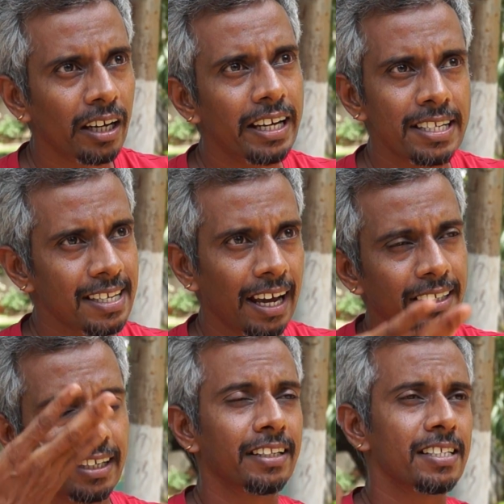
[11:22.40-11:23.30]
He
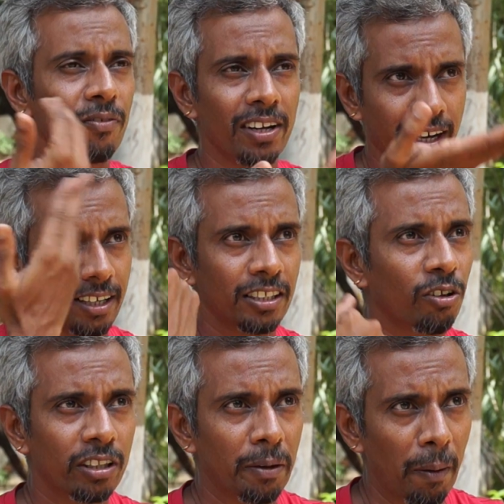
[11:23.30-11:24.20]
started this Vinayaka
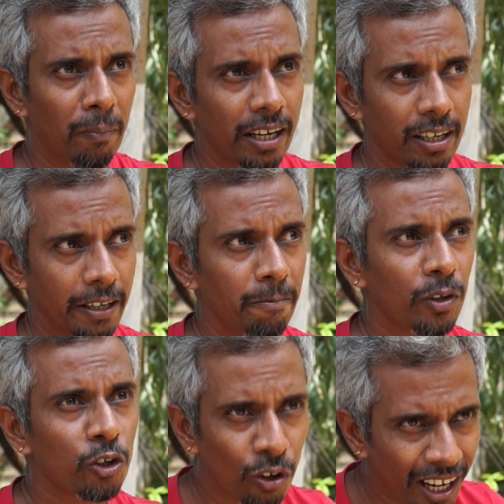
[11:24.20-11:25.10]
Chaturthi publicly
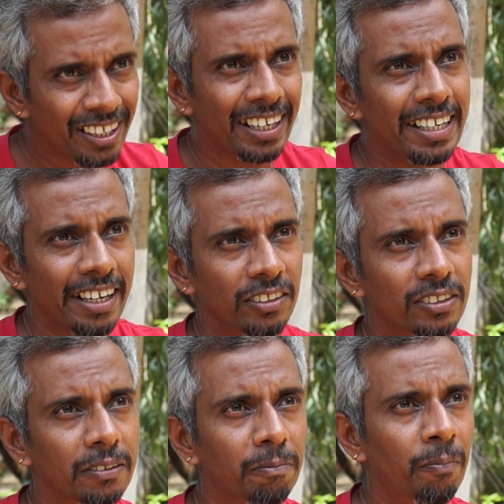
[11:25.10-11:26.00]
to unite
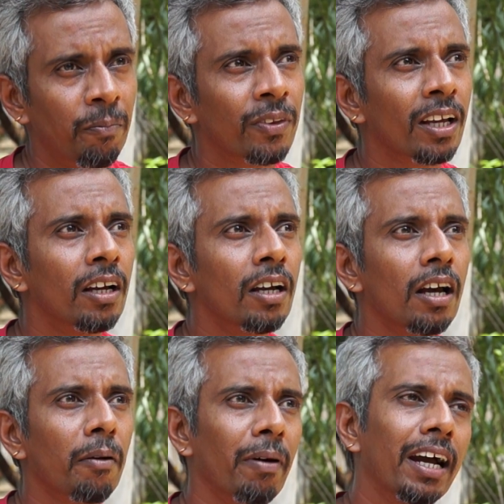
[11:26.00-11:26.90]
Indians.
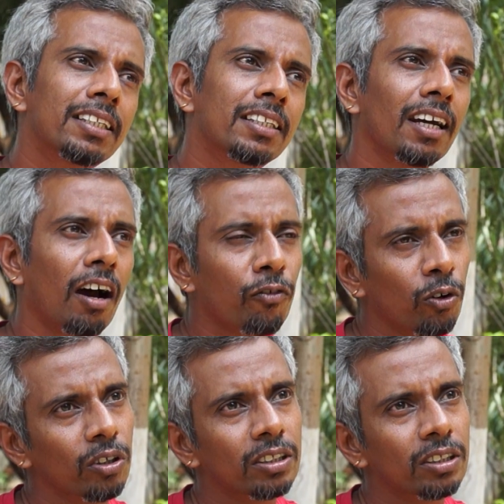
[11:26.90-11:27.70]
But of course,